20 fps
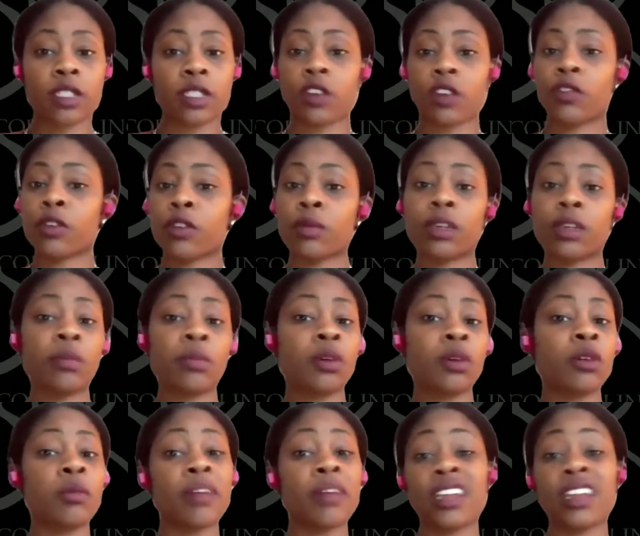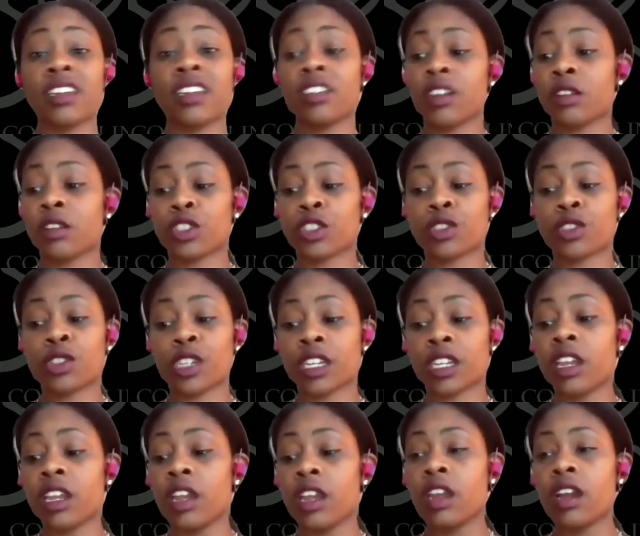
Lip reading: So for people who may, children